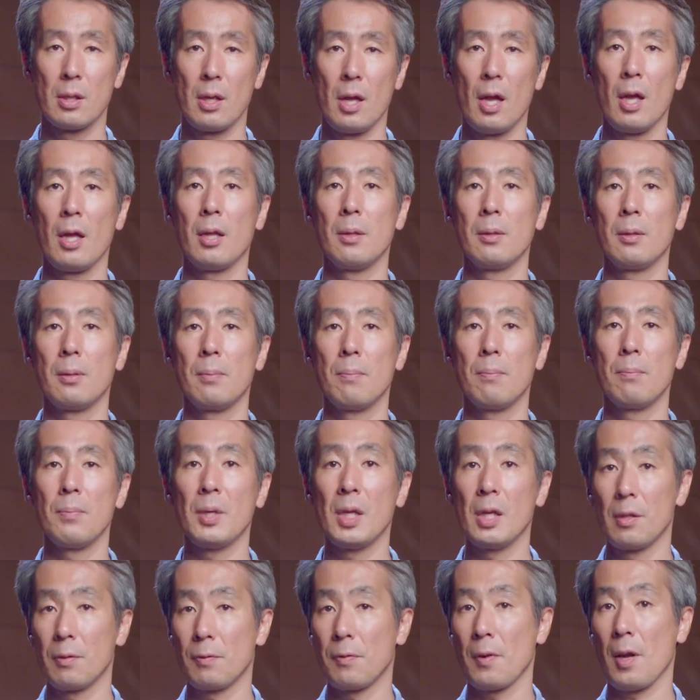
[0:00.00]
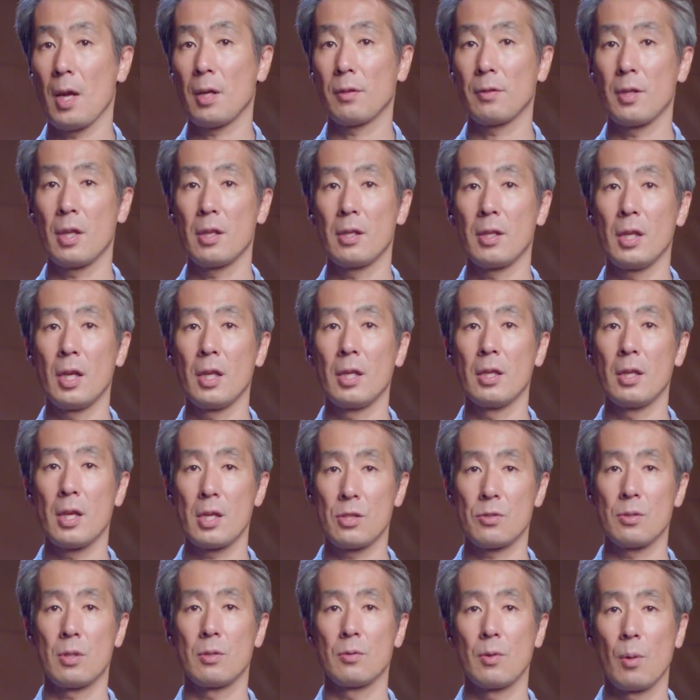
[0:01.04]
and be reflected in
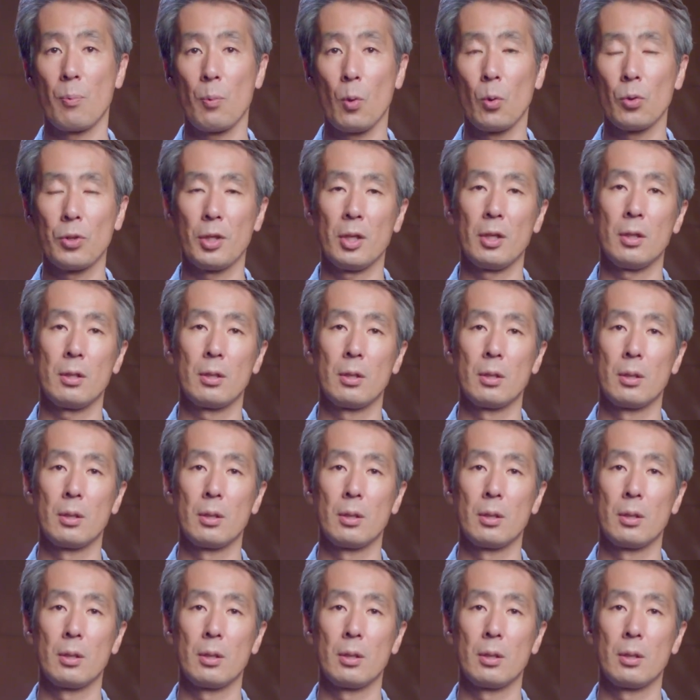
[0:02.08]
national reporting.